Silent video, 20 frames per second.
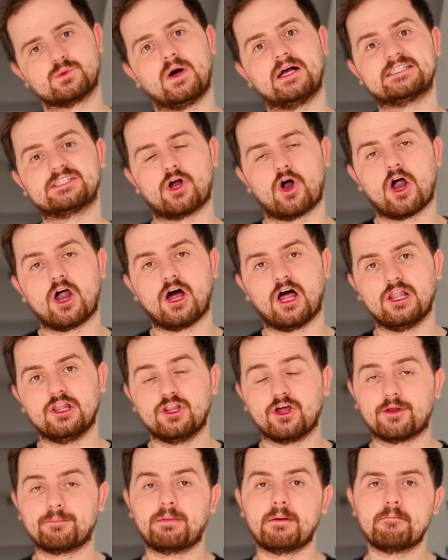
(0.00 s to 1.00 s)
ones are a
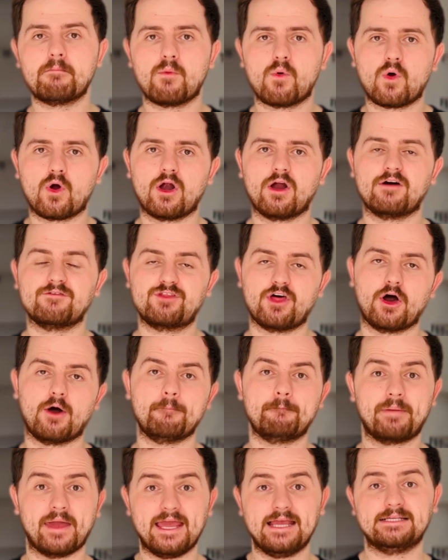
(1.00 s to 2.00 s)
little bit more of the
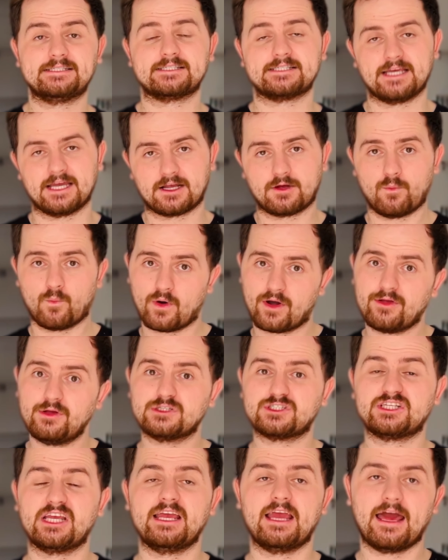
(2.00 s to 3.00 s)
basic where you
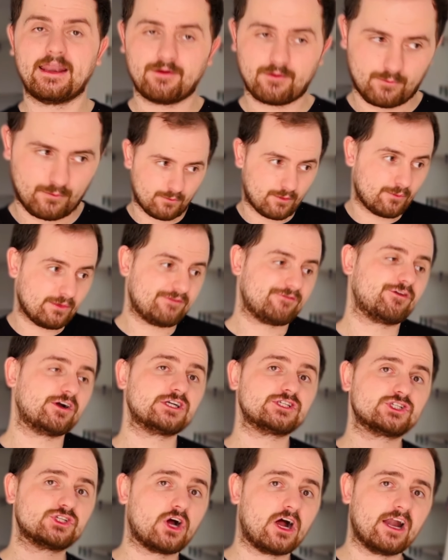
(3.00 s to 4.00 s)
see, and when we
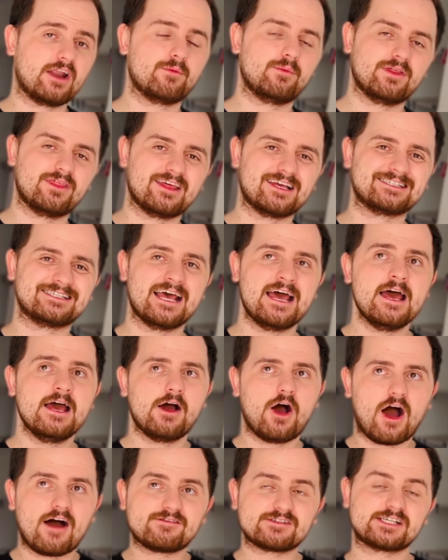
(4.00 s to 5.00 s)
first started with this,
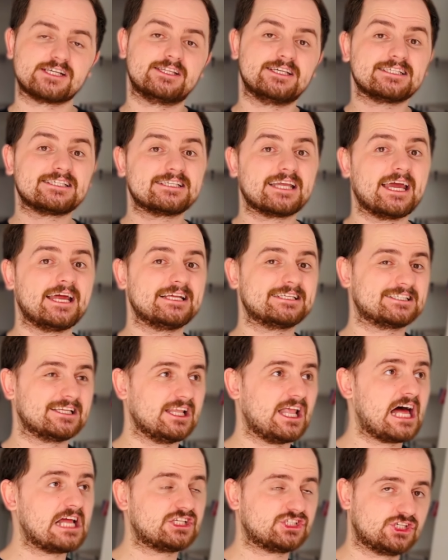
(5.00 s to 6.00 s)
obviously this stand is a
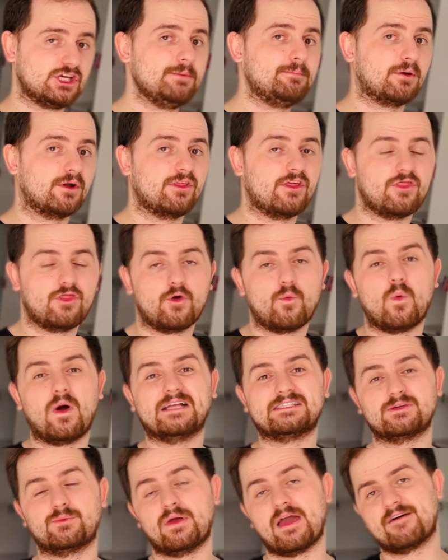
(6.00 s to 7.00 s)
lot cheaper than the
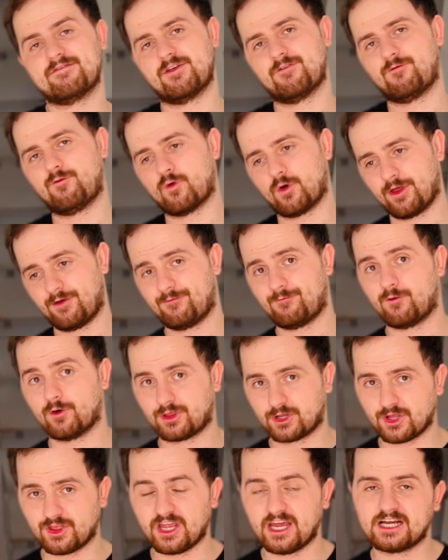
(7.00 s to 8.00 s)
ones that we have, the 40 foot
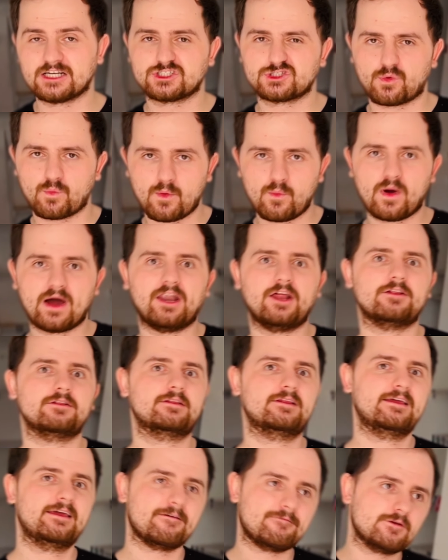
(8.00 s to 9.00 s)
container, so we wanna
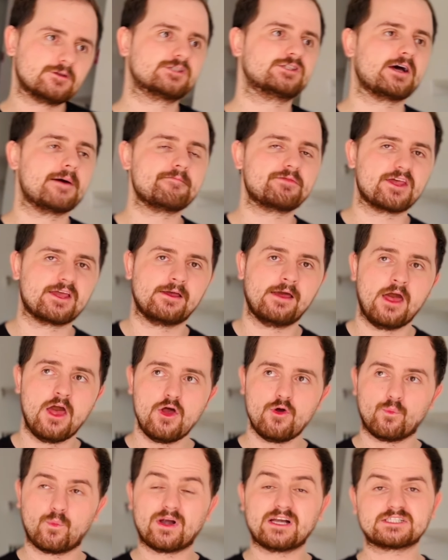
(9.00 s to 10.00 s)
give you something
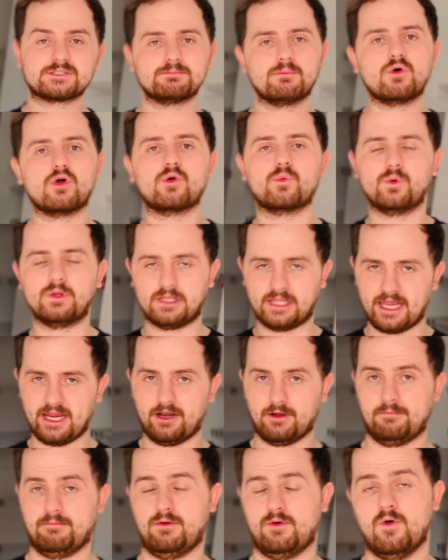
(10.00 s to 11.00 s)
where it's more
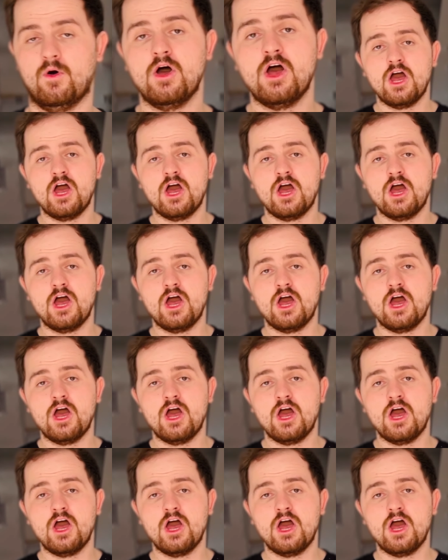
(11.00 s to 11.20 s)
relatable.